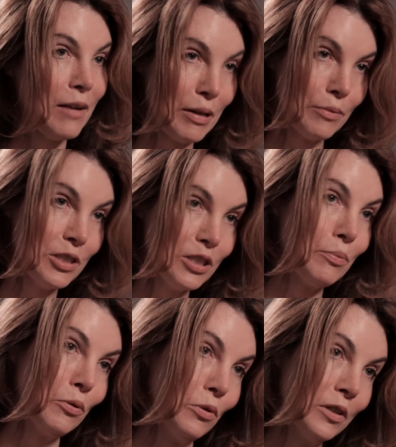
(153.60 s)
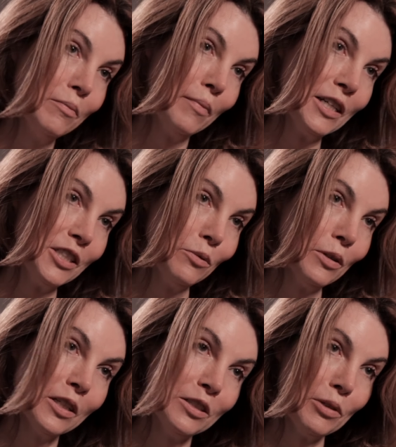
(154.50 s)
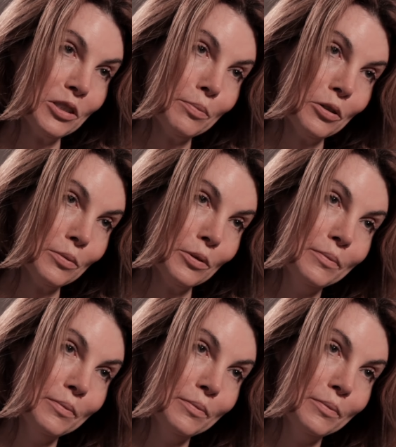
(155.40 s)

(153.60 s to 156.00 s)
and be able to support my G work as much as possible.